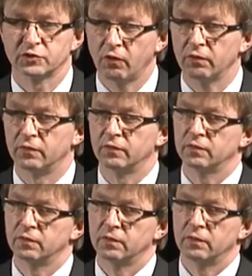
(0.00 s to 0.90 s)
Scotland
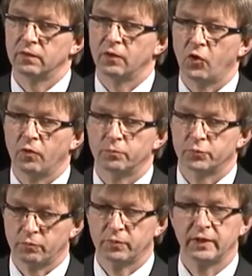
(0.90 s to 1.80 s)

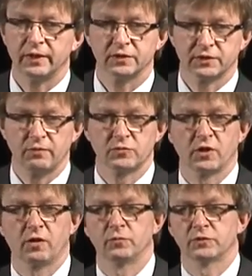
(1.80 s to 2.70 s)
probably in the same
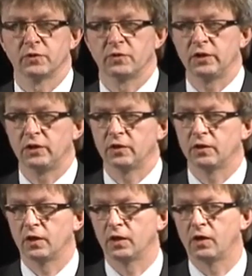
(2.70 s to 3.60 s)
terms that the
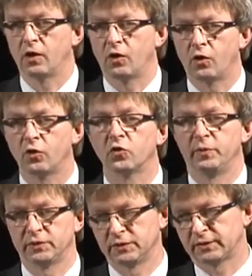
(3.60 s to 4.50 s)
uh, oil
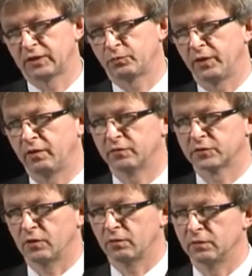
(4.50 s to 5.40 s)
business has been for
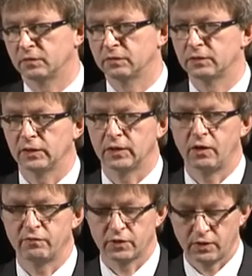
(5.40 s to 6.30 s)
Scotland uh,
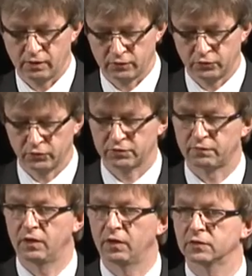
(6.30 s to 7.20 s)
over the course of
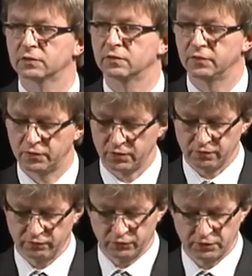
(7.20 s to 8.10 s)
the last 30
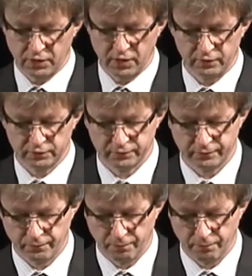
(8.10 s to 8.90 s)
to 40 years.